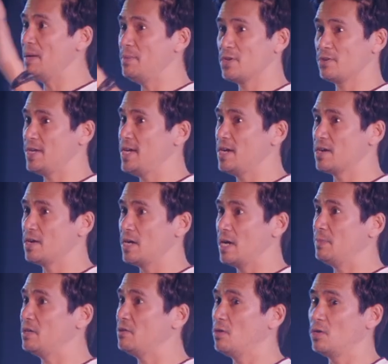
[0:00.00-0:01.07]
you're here. I
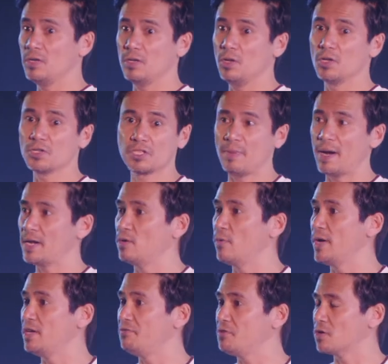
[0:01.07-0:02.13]
mean, also, by the
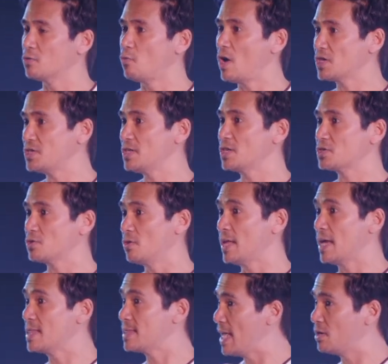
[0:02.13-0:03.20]
way, if you're watching us
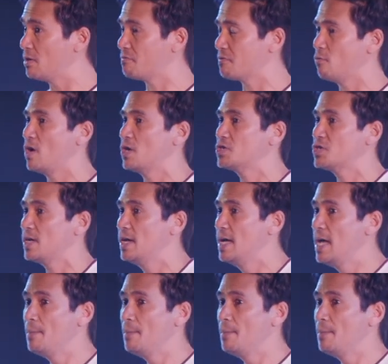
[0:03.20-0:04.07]
online, thank you for watching.